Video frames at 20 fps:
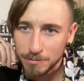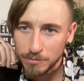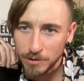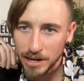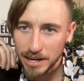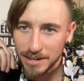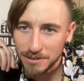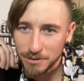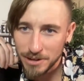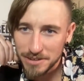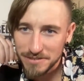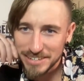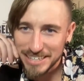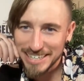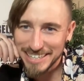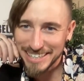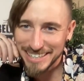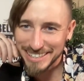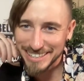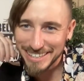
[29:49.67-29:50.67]
Brad
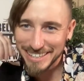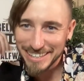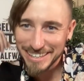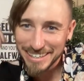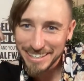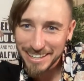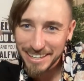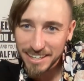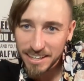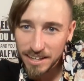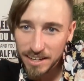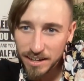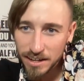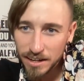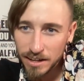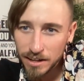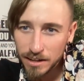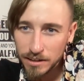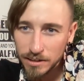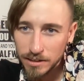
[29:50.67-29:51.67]
Raven.
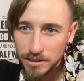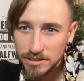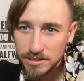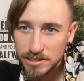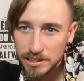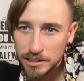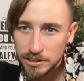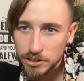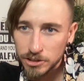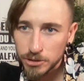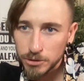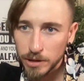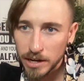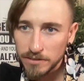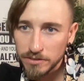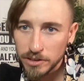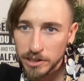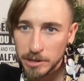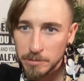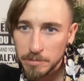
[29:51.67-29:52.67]
Let's see. Do you
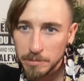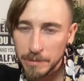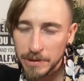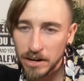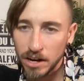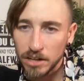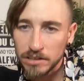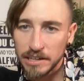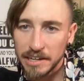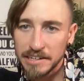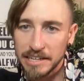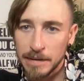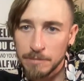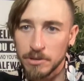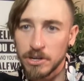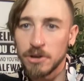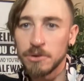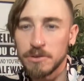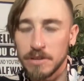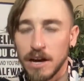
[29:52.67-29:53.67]
ever implement online
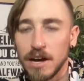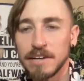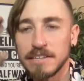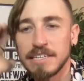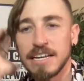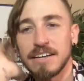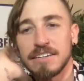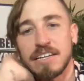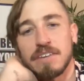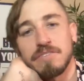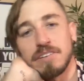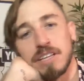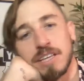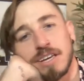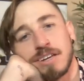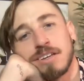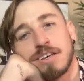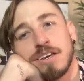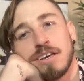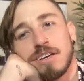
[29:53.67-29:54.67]
gamer note? Yeah,
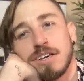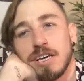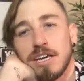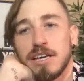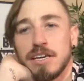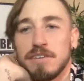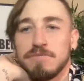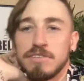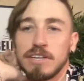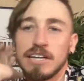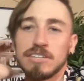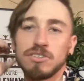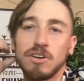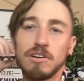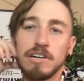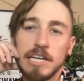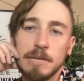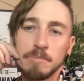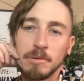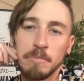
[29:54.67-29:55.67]
definitely. If you guys
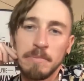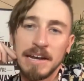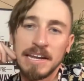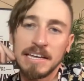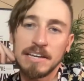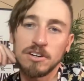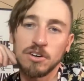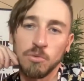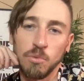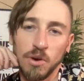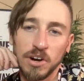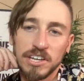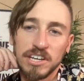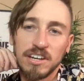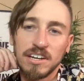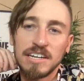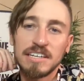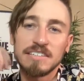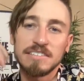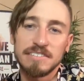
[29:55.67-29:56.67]
aren't implementing it or
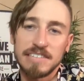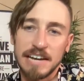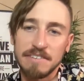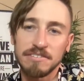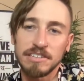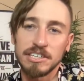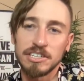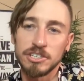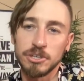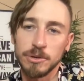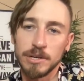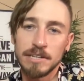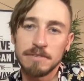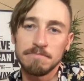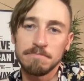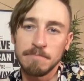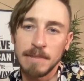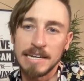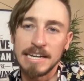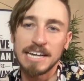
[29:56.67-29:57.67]
working on it, definitely do
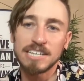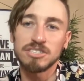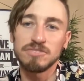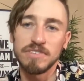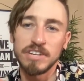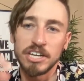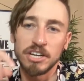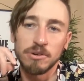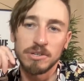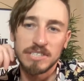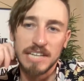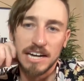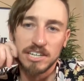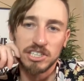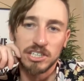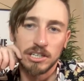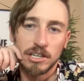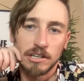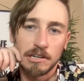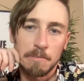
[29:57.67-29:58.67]
it. My next video is
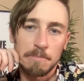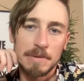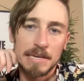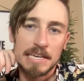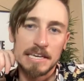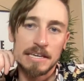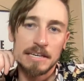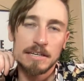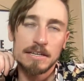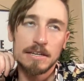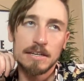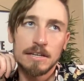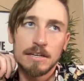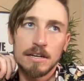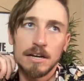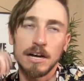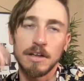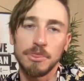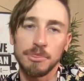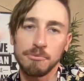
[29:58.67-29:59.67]
actually going to be
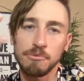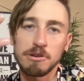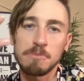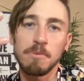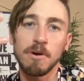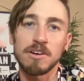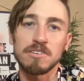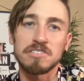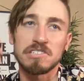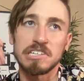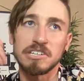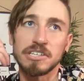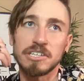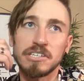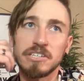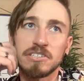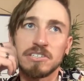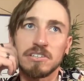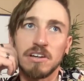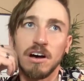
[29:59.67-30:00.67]
a three-part
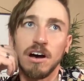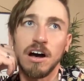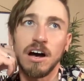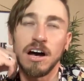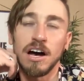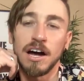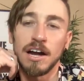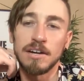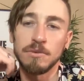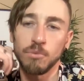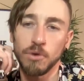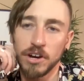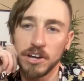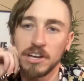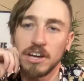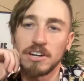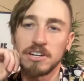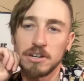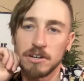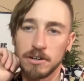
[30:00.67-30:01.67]
series on
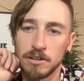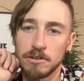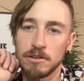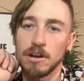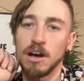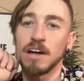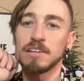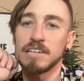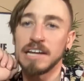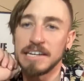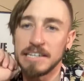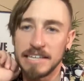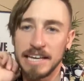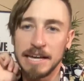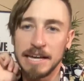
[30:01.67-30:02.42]
working on your online